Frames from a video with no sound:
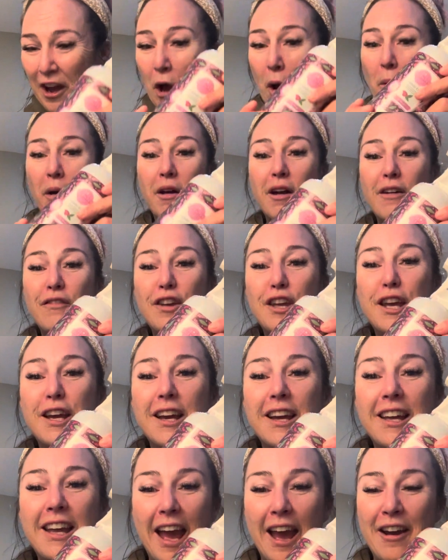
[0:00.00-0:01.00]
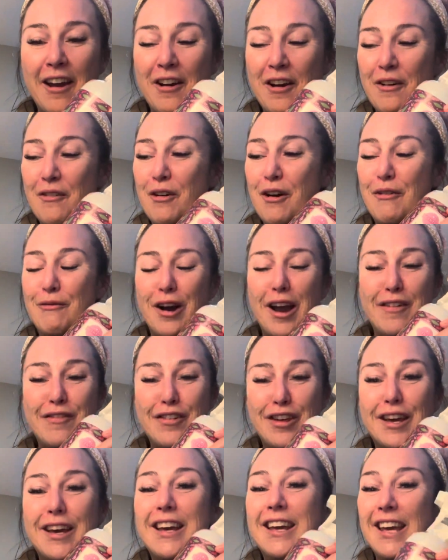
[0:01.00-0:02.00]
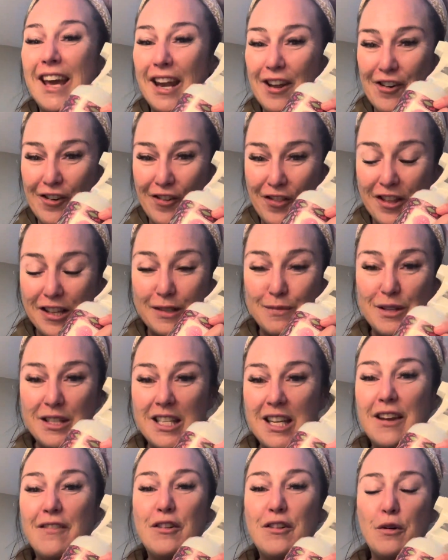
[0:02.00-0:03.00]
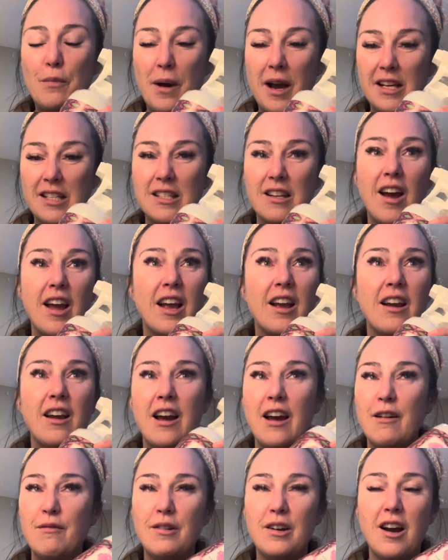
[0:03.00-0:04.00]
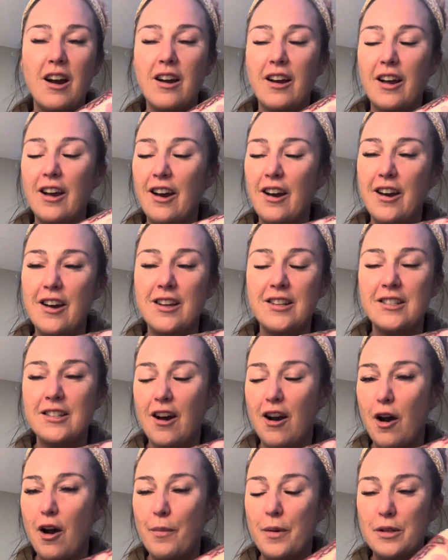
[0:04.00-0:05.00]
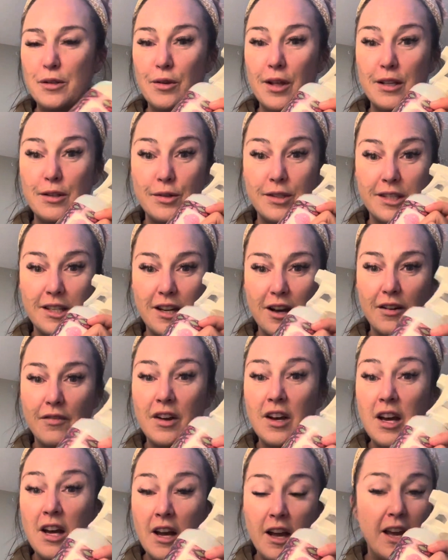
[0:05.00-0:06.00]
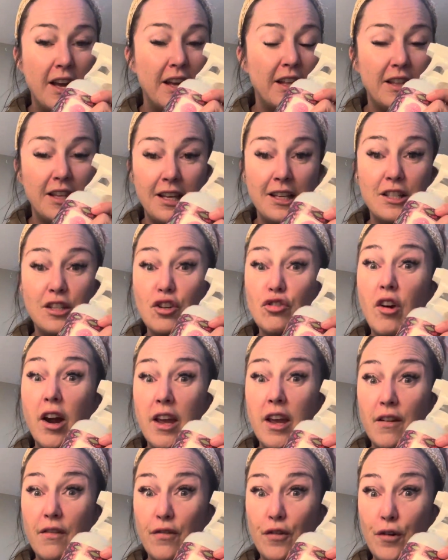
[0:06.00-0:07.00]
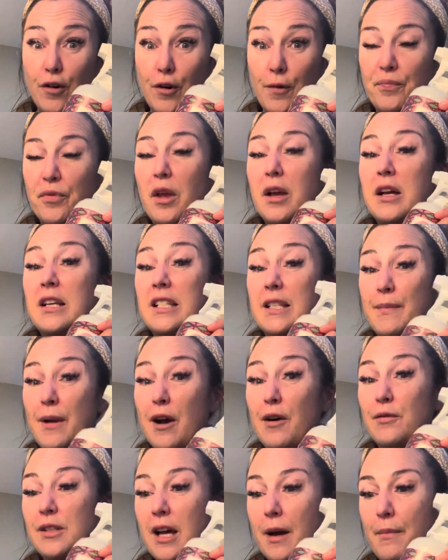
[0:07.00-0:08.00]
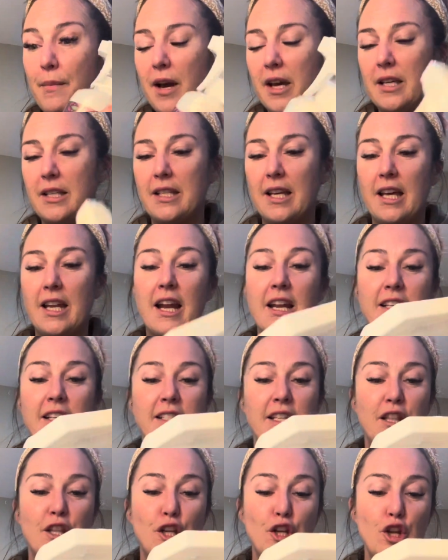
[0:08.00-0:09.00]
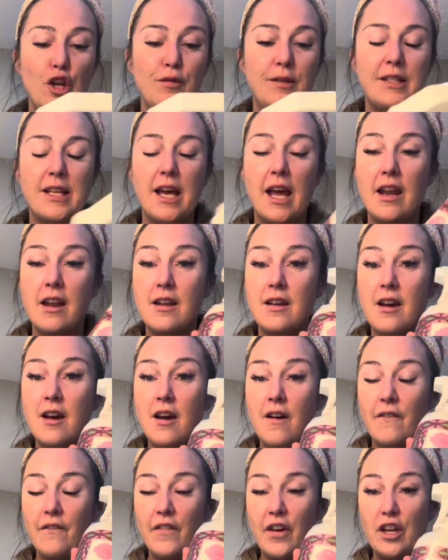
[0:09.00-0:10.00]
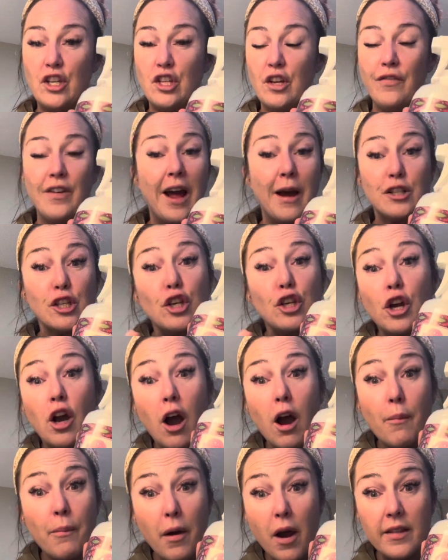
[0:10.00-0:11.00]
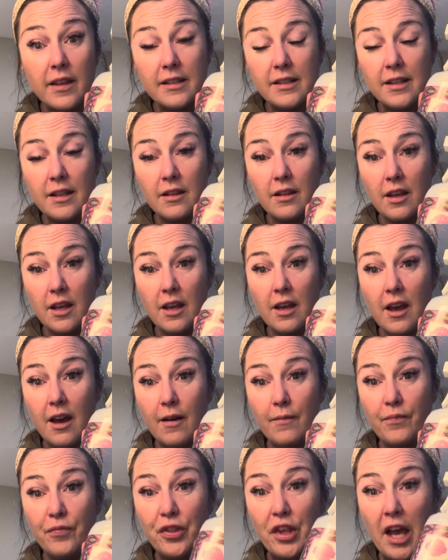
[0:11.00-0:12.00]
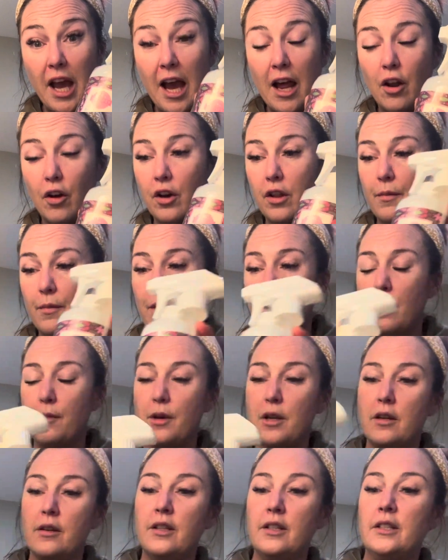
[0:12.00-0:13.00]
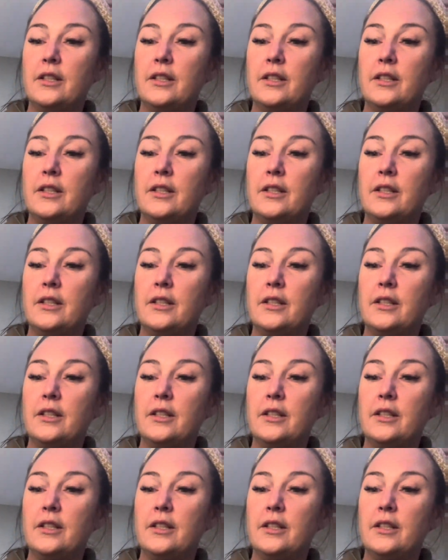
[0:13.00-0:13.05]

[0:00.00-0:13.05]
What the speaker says: wherever you can get it on that's material based, like curtains, carpets, all that sort of stuff, it's great for. Smells amazing, and it's in the new scent Fiji Flower. So you can't buy this in the catalogue at the moment.